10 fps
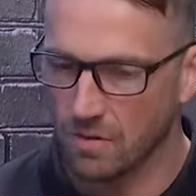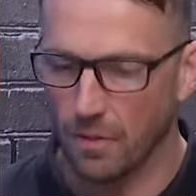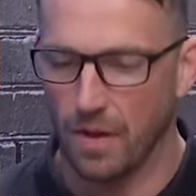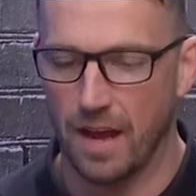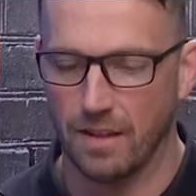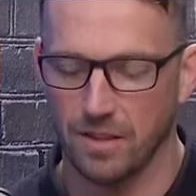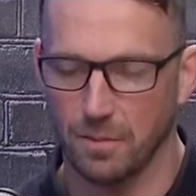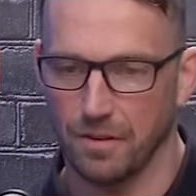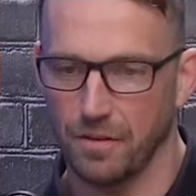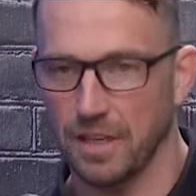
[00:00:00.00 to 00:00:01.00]
around that and some
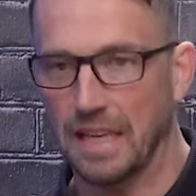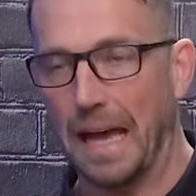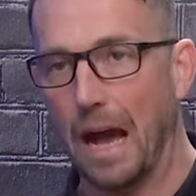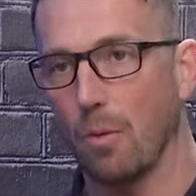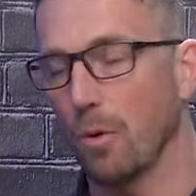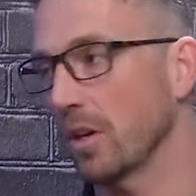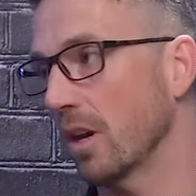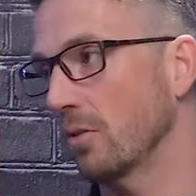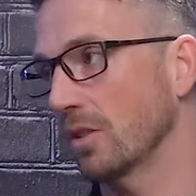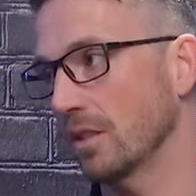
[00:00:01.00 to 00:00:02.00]
of the fucking cowboy
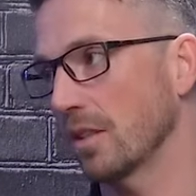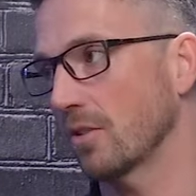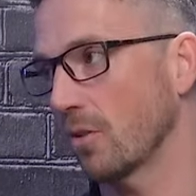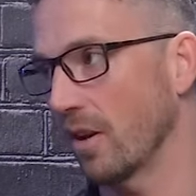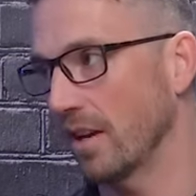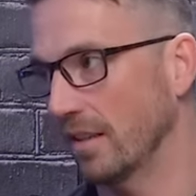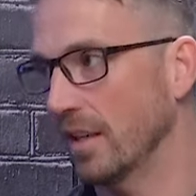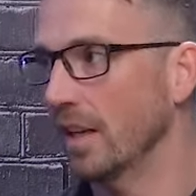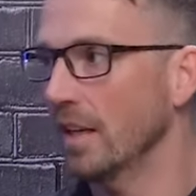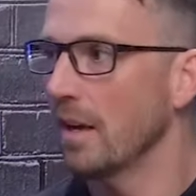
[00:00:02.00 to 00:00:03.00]
coaches that try and
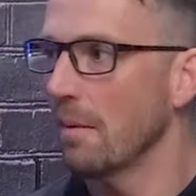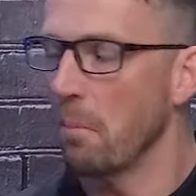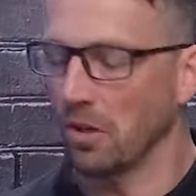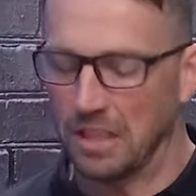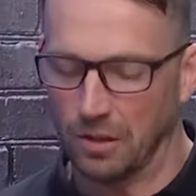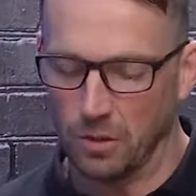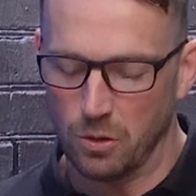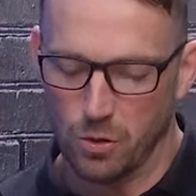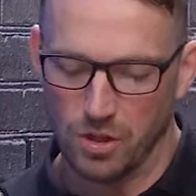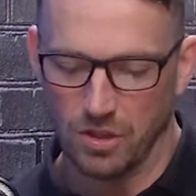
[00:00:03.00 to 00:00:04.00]
muscle in on the
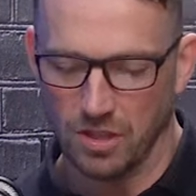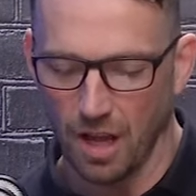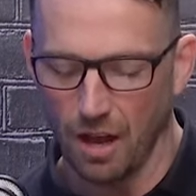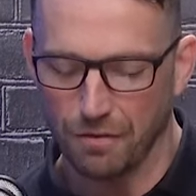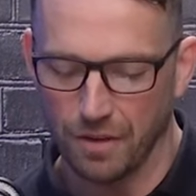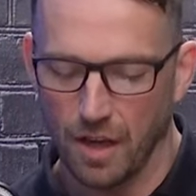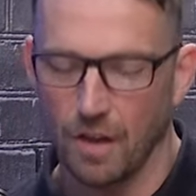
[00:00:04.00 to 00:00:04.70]
nutrition stuff.